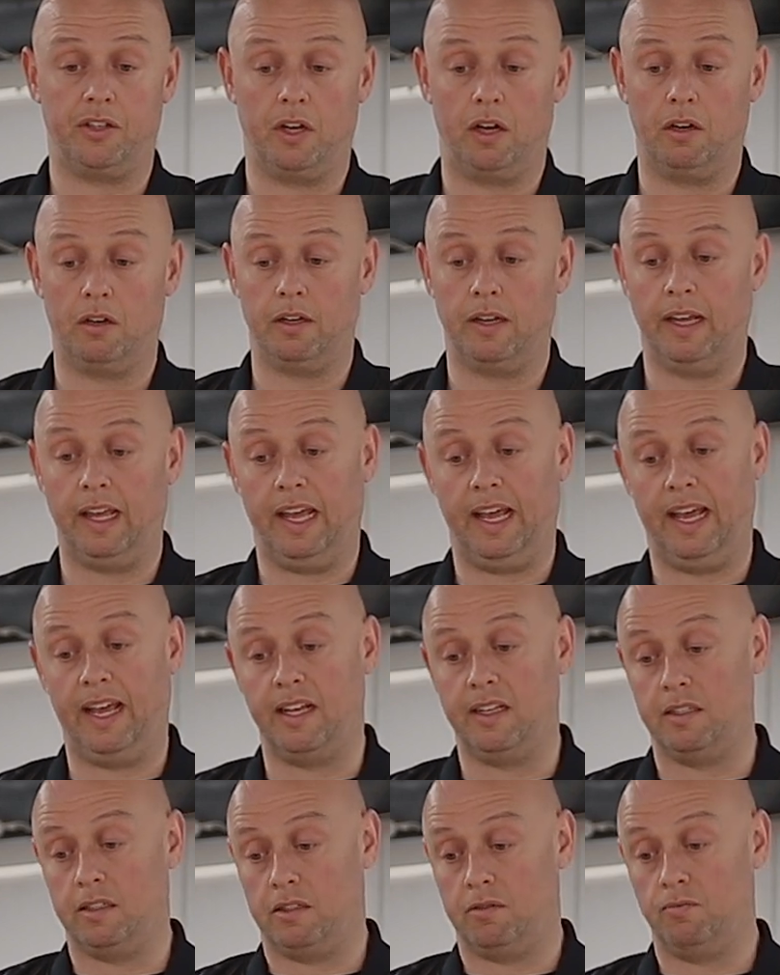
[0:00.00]
on
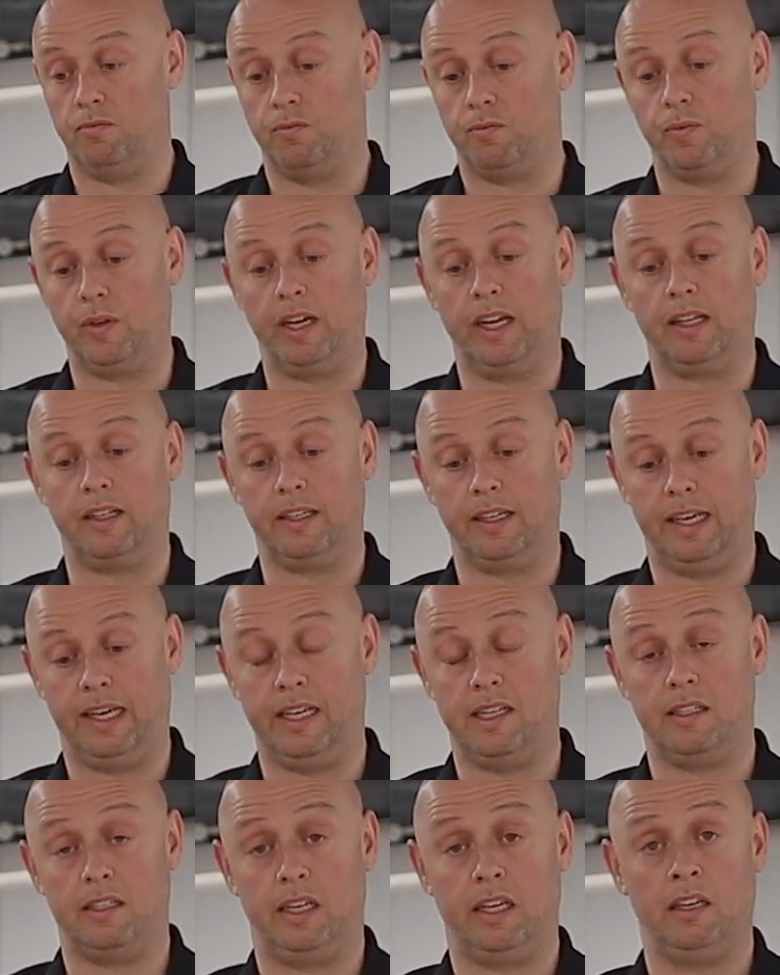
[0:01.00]
is
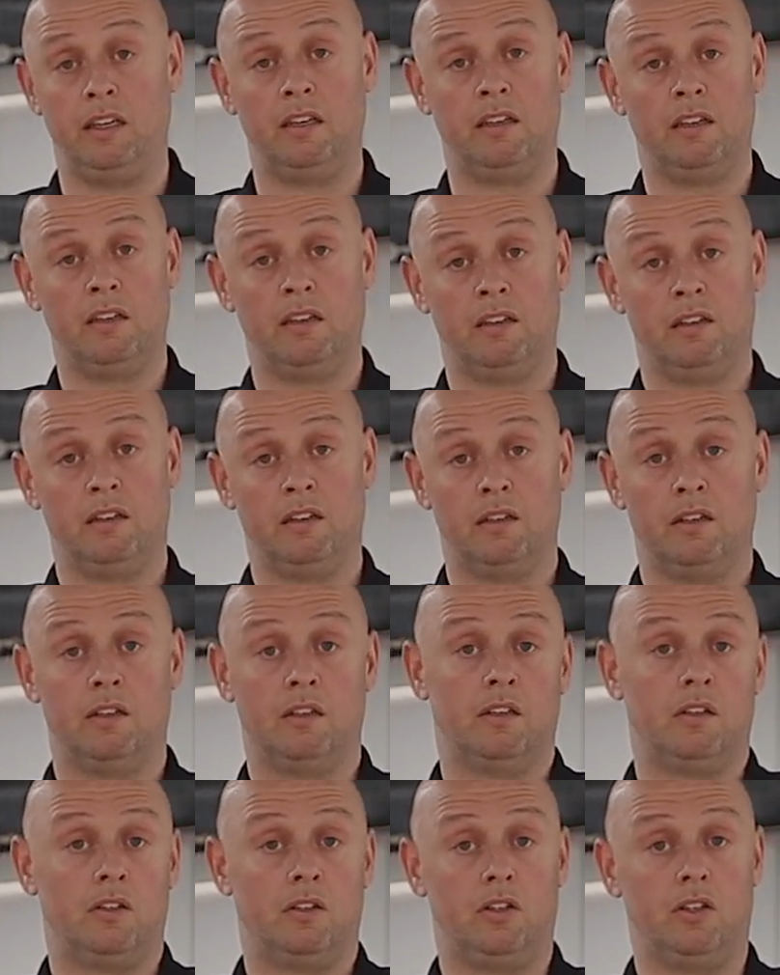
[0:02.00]
really easy.
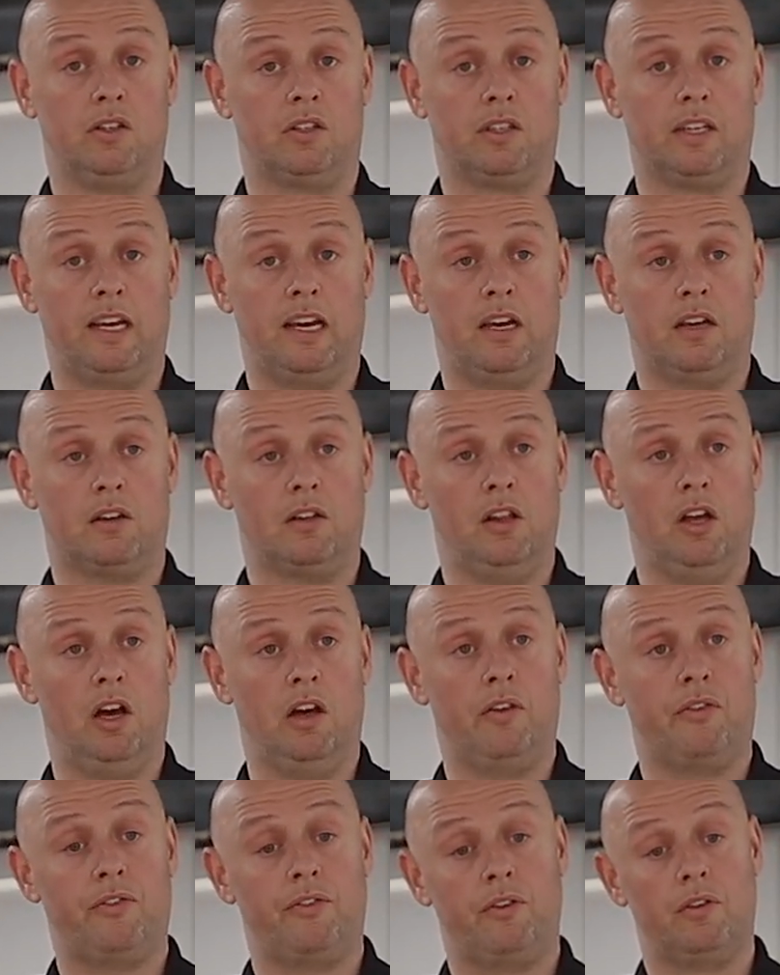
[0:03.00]
You just get a
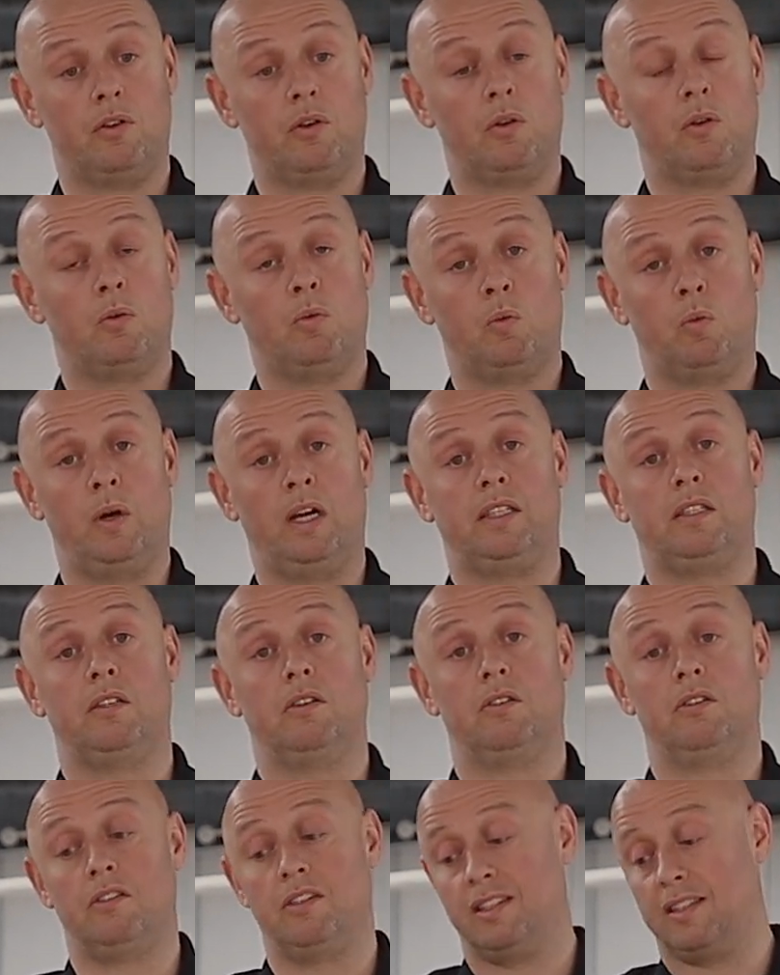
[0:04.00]
cloth, wet it under a